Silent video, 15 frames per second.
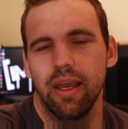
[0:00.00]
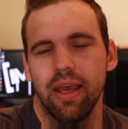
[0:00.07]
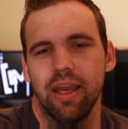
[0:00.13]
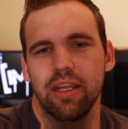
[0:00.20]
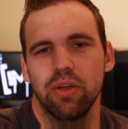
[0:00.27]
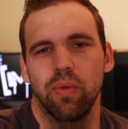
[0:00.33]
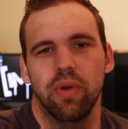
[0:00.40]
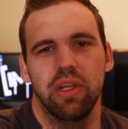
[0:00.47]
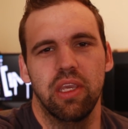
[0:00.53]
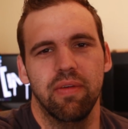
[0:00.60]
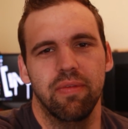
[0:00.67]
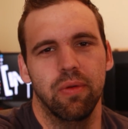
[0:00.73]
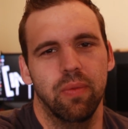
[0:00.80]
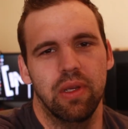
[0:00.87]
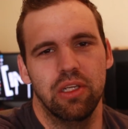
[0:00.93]
I don't want to
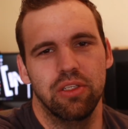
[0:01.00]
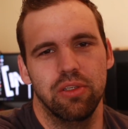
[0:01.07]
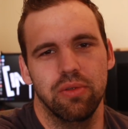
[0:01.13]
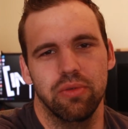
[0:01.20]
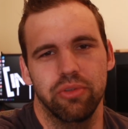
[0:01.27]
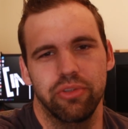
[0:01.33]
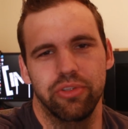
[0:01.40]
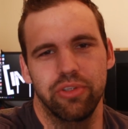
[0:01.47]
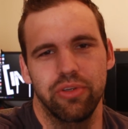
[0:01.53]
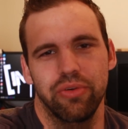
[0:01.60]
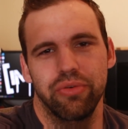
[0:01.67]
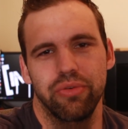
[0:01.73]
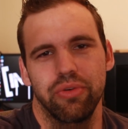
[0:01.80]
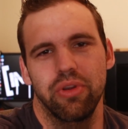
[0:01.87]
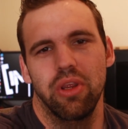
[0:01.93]
give it away too
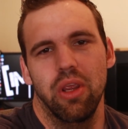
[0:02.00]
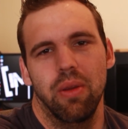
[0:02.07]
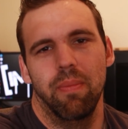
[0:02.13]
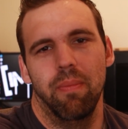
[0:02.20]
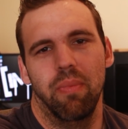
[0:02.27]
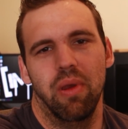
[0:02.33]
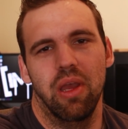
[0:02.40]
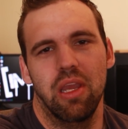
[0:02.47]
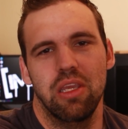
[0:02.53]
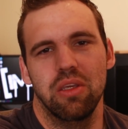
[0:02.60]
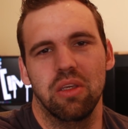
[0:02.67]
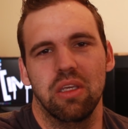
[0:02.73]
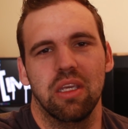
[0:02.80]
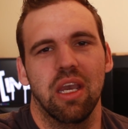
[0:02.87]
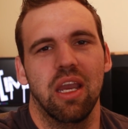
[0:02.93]
soon, but
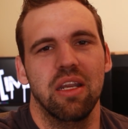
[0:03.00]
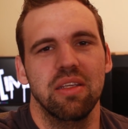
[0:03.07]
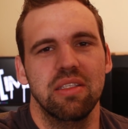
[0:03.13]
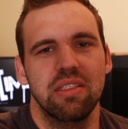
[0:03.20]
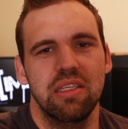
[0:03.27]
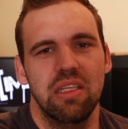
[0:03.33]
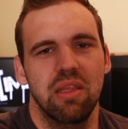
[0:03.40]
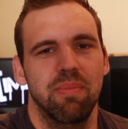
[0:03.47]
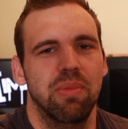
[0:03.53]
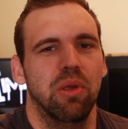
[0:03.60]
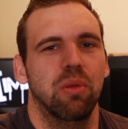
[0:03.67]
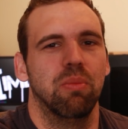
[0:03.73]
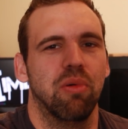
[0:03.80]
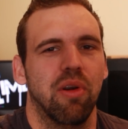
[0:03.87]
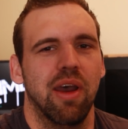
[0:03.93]
you can kind of see the
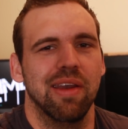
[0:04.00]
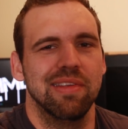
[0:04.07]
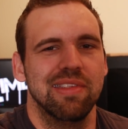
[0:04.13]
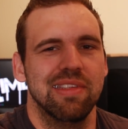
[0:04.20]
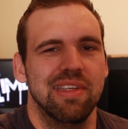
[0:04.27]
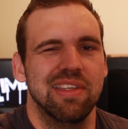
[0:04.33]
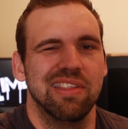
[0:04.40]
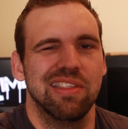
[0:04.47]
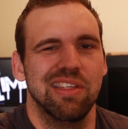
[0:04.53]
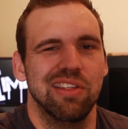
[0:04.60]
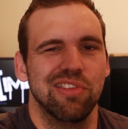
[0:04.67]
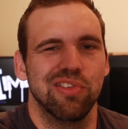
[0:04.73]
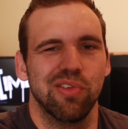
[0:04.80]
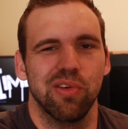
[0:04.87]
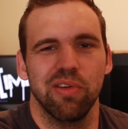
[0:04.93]
build process
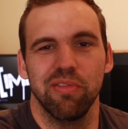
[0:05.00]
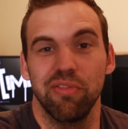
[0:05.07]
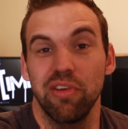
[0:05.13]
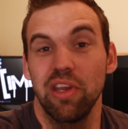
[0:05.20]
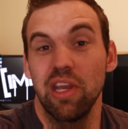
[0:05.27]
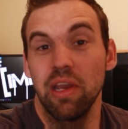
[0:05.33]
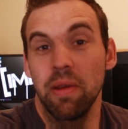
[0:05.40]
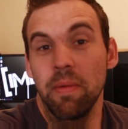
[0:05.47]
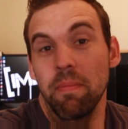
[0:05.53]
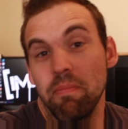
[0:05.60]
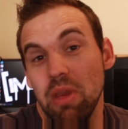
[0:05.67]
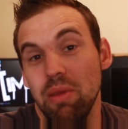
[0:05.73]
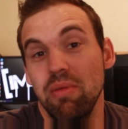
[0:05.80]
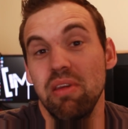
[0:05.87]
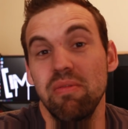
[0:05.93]
and sort of
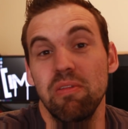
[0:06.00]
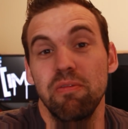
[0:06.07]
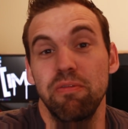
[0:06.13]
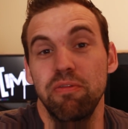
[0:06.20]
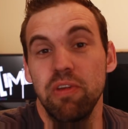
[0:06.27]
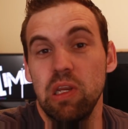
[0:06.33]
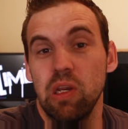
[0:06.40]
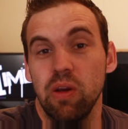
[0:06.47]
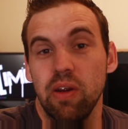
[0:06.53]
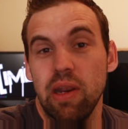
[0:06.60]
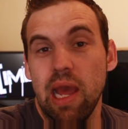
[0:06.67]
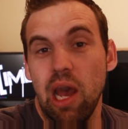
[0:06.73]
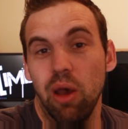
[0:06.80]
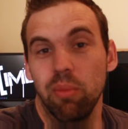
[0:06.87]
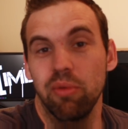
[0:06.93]
maybe even figure it
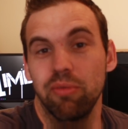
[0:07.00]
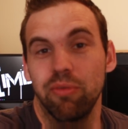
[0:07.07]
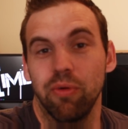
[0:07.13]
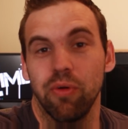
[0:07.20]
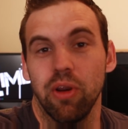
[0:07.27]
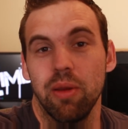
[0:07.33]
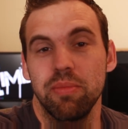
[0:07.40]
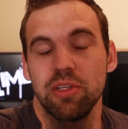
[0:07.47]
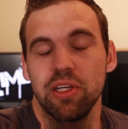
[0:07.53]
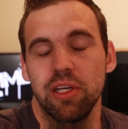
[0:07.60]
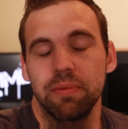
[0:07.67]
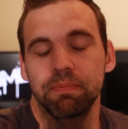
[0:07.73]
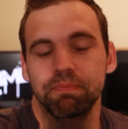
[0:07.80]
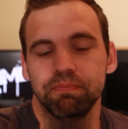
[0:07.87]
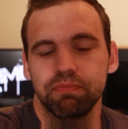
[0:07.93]
out before I'm
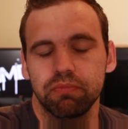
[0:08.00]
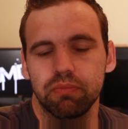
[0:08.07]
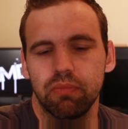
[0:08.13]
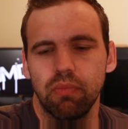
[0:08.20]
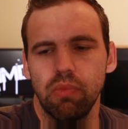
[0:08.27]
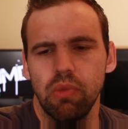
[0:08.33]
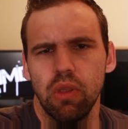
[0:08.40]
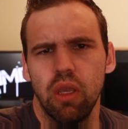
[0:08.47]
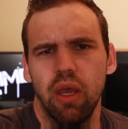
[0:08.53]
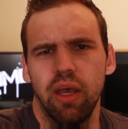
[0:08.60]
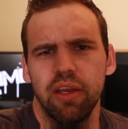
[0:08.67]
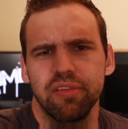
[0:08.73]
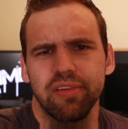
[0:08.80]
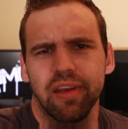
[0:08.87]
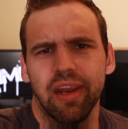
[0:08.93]
done.
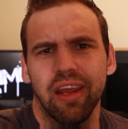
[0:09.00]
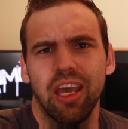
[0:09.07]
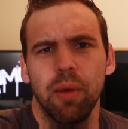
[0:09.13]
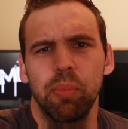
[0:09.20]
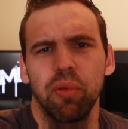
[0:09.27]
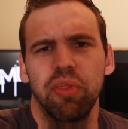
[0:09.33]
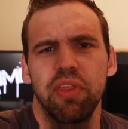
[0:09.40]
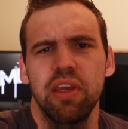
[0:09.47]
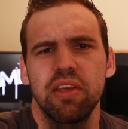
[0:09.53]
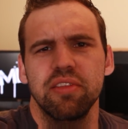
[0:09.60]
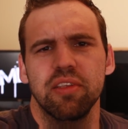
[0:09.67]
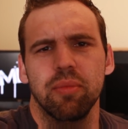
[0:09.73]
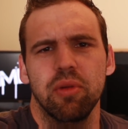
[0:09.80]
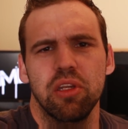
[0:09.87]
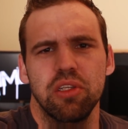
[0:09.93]
Uh, so I got a couple
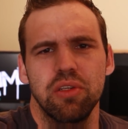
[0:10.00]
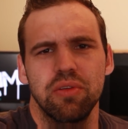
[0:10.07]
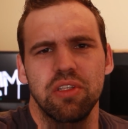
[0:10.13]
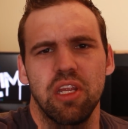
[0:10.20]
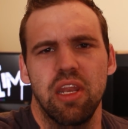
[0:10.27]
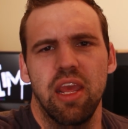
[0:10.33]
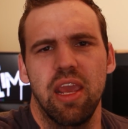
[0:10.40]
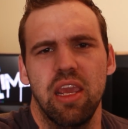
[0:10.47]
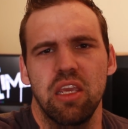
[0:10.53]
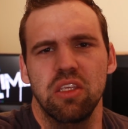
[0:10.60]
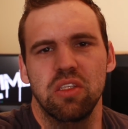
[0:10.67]
things I'm going to do today.